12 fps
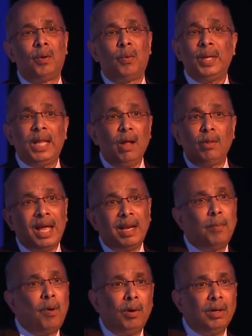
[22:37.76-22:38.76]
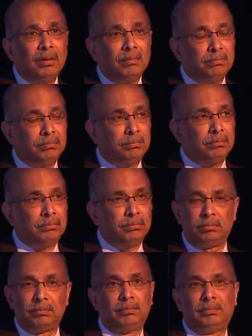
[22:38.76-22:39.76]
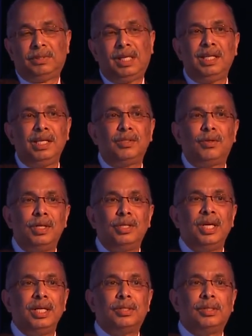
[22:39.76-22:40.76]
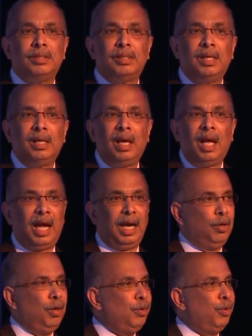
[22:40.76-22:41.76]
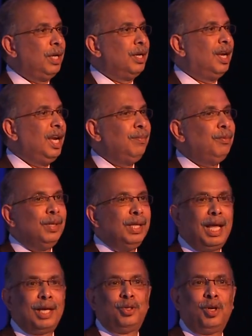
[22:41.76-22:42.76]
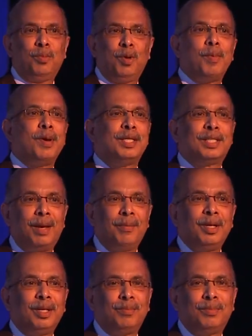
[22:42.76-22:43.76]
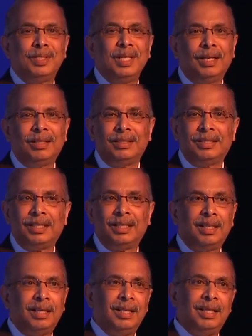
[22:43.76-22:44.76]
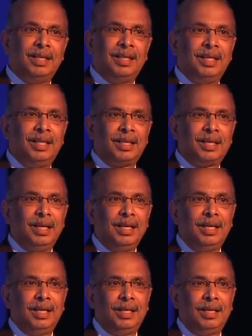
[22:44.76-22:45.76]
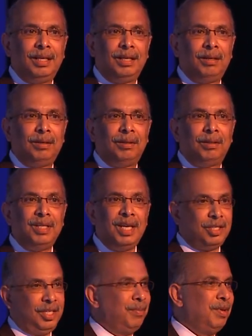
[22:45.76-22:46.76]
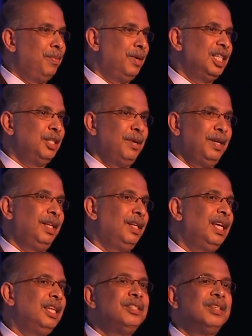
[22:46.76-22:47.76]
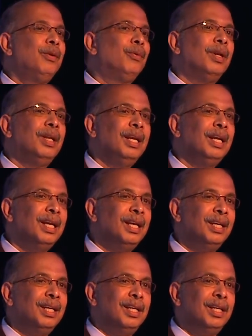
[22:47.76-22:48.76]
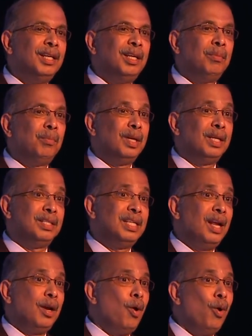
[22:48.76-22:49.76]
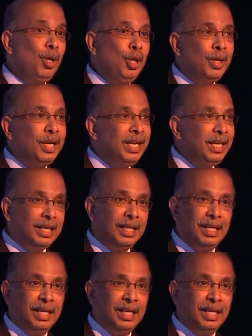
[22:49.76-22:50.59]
Without that model, nothing is going to change. I know you can claim today ExxonMobil is coming to Brazil. Okay? Yes, they may participate in the next round. But is that all you need?